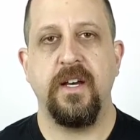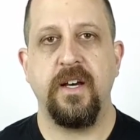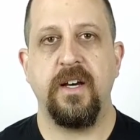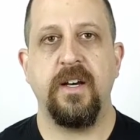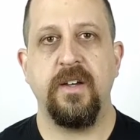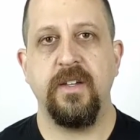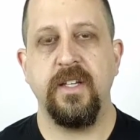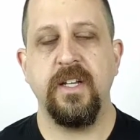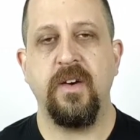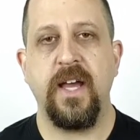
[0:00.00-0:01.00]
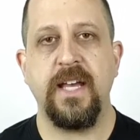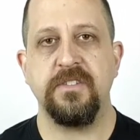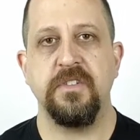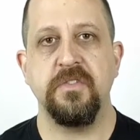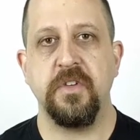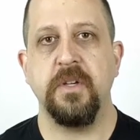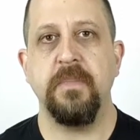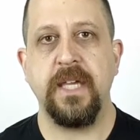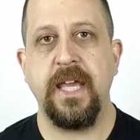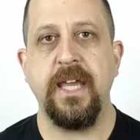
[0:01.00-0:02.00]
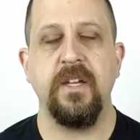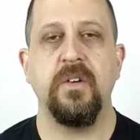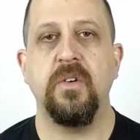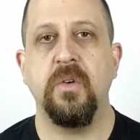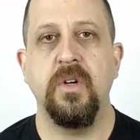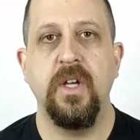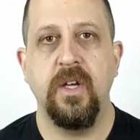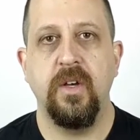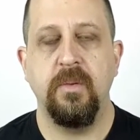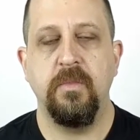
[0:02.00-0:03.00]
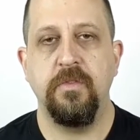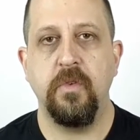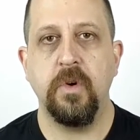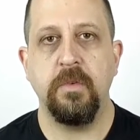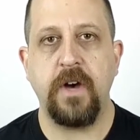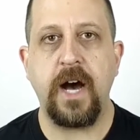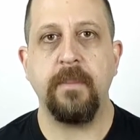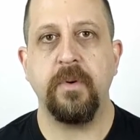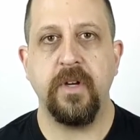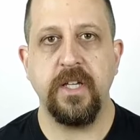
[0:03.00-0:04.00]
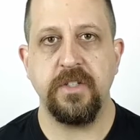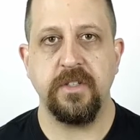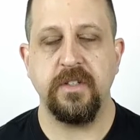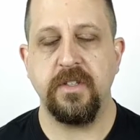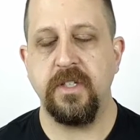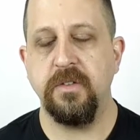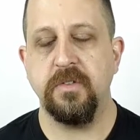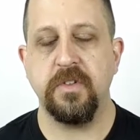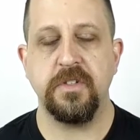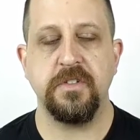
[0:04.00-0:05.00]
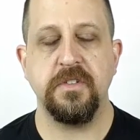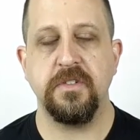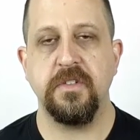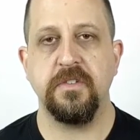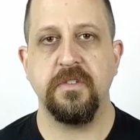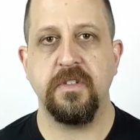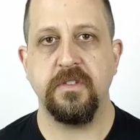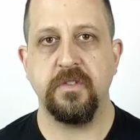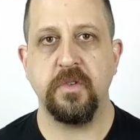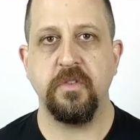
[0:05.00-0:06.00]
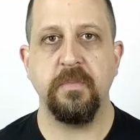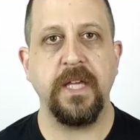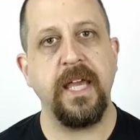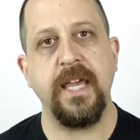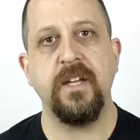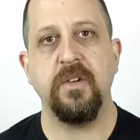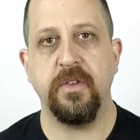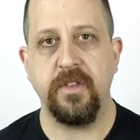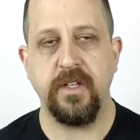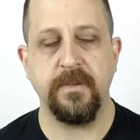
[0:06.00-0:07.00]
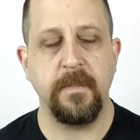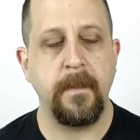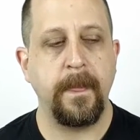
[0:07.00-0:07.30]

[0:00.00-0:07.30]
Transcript: has this very mechanical form of operation, that the universe is this sort of mechanical thing.